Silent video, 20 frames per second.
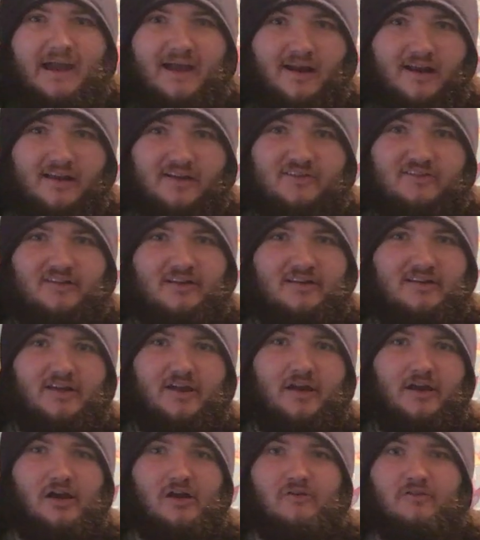NXT
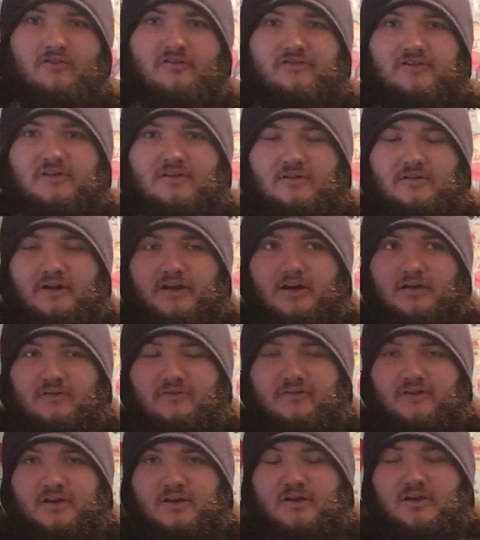Takeover
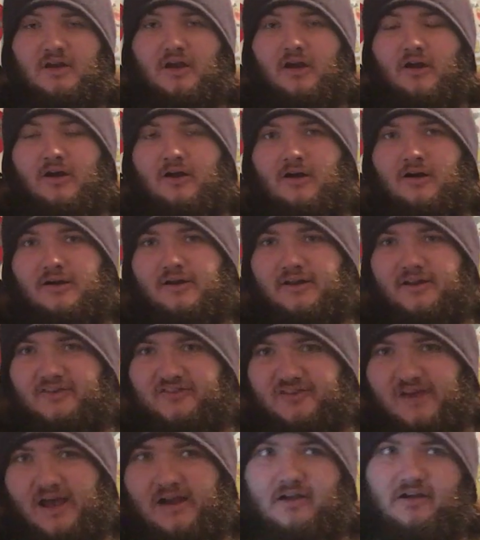Philadelphia on
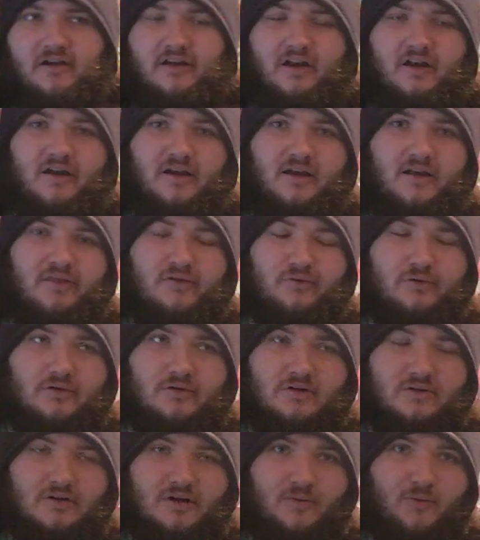Saturday night, the
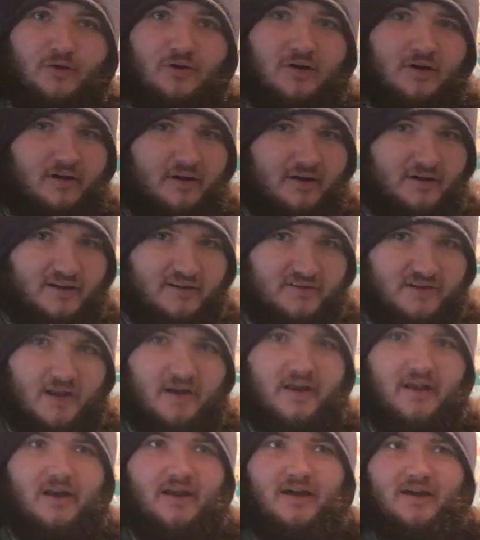Royal Rumble on
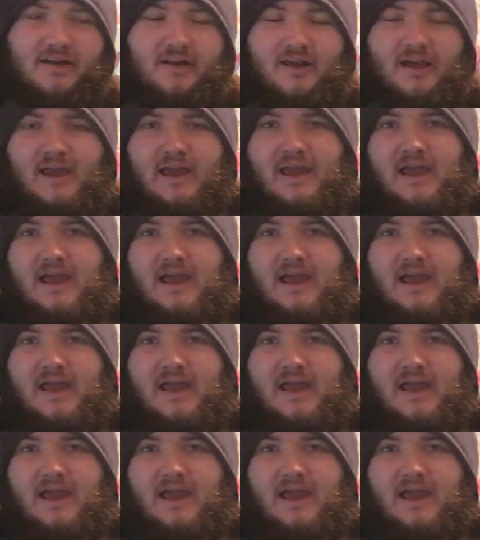Sunday night,